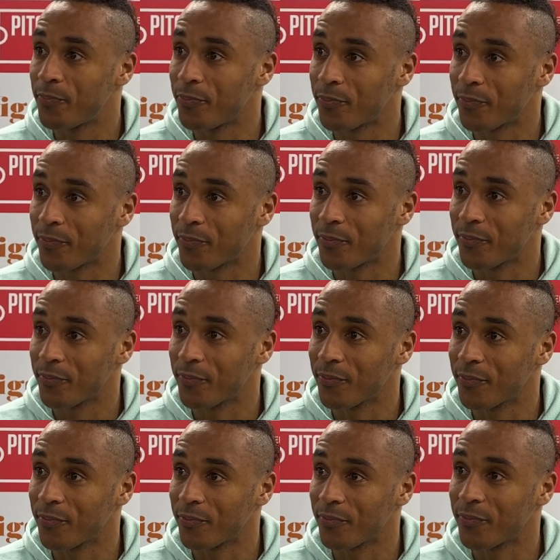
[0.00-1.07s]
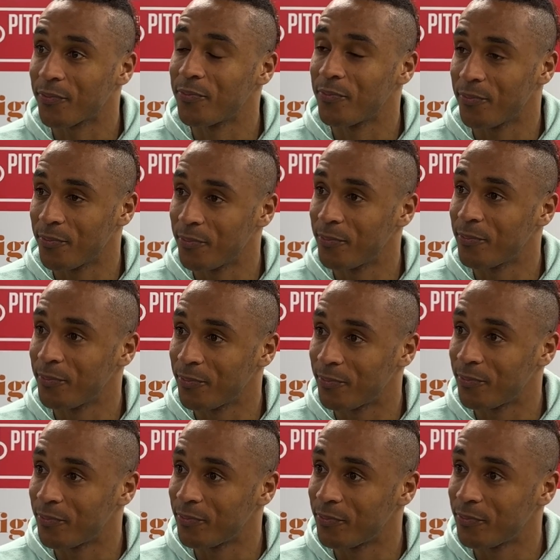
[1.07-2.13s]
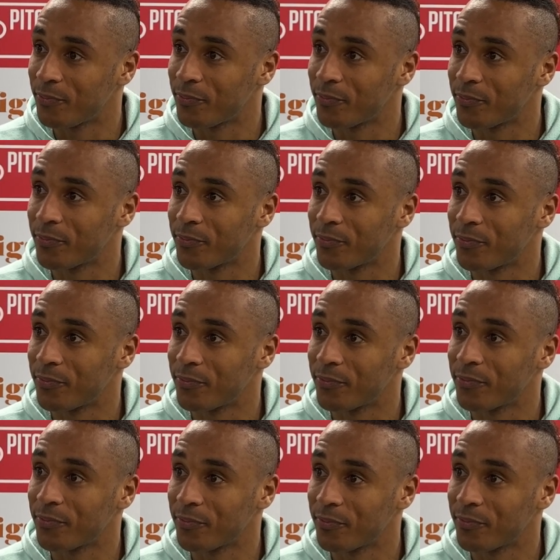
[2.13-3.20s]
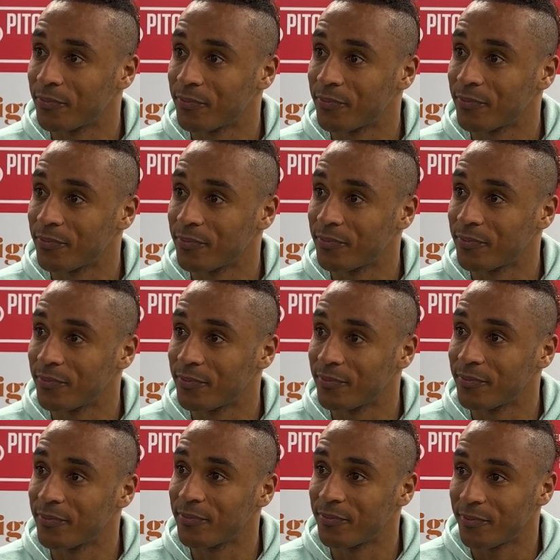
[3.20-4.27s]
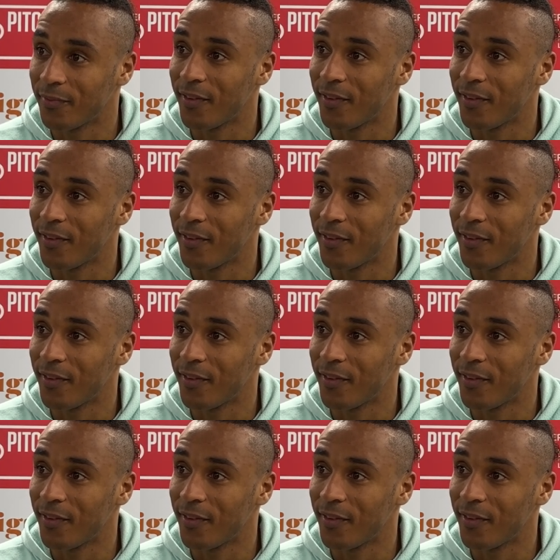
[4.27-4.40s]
After the Hanley game, mm -hmm. you said that yourself and Duffs rated it as a 6 out of 10.